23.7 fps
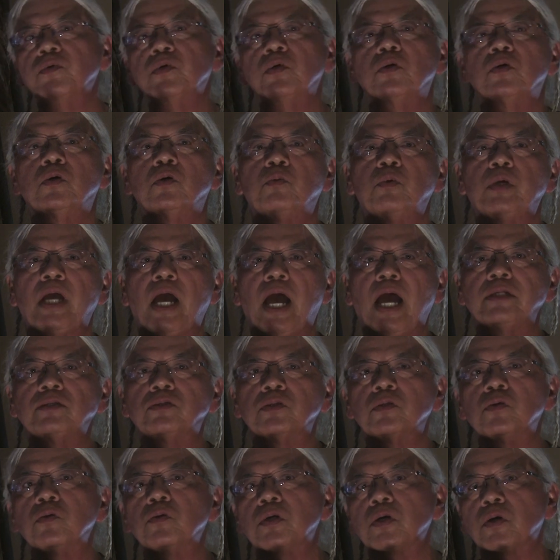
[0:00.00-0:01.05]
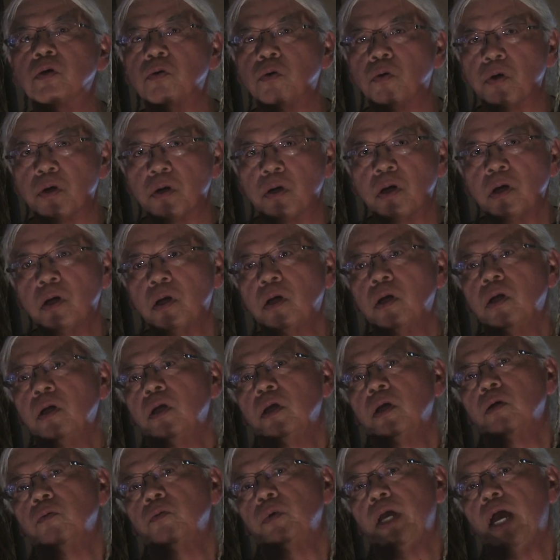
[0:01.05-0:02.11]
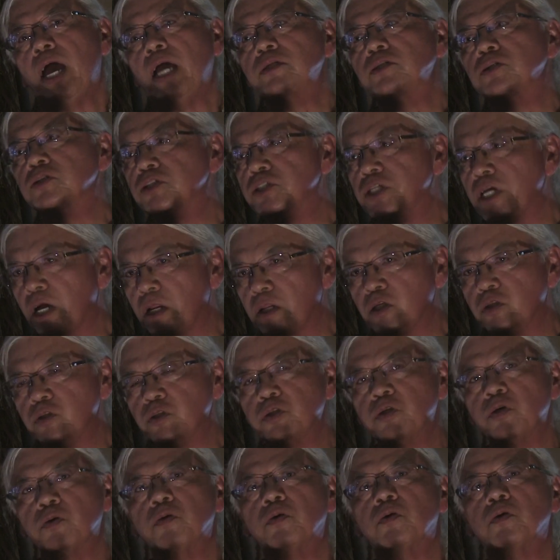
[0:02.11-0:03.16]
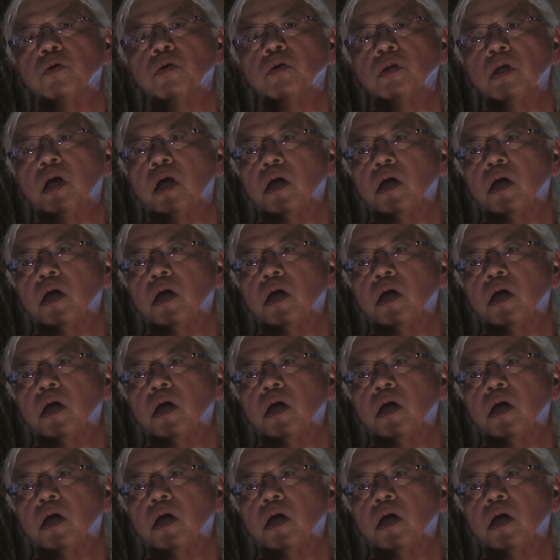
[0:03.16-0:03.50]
we had to go to court. We had to challenge their